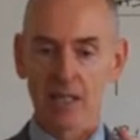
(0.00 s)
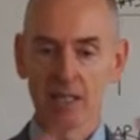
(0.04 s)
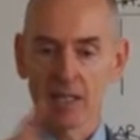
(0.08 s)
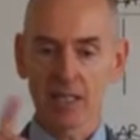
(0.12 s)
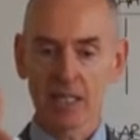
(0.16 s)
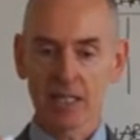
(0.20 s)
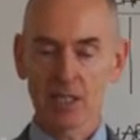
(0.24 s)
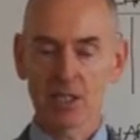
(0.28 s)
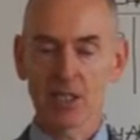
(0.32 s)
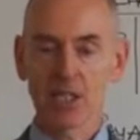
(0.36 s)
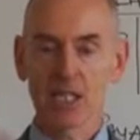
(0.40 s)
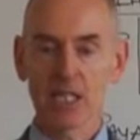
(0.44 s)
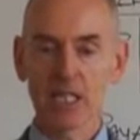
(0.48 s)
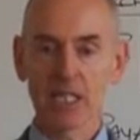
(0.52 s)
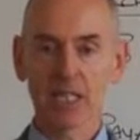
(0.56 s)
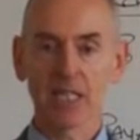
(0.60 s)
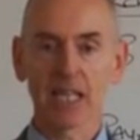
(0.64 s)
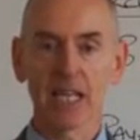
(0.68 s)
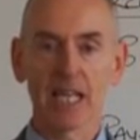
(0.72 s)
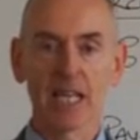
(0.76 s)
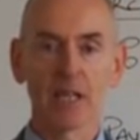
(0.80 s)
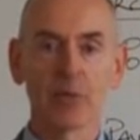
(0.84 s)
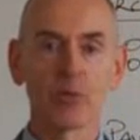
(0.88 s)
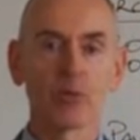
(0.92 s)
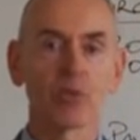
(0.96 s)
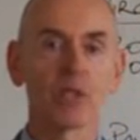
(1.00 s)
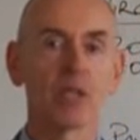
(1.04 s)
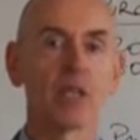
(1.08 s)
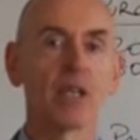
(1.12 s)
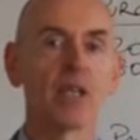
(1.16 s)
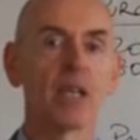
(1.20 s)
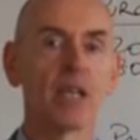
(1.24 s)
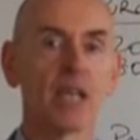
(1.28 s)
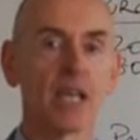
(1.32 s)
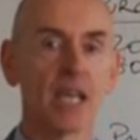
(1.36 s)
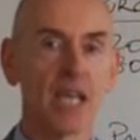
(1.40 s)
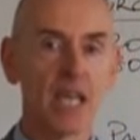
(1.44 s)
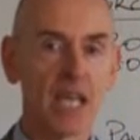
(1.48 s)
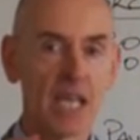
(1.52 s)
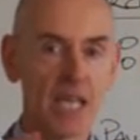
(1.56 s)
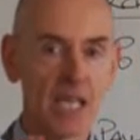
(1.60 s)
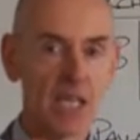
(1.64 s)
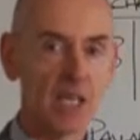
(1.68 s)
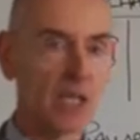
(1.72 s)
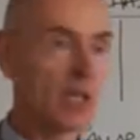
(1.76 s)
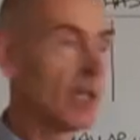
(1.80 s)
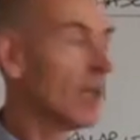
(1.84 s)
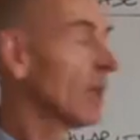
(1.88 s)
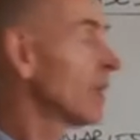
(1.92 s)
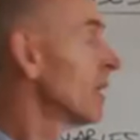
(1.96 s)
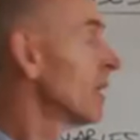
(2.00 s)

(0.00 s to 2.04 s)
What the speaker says: that T account in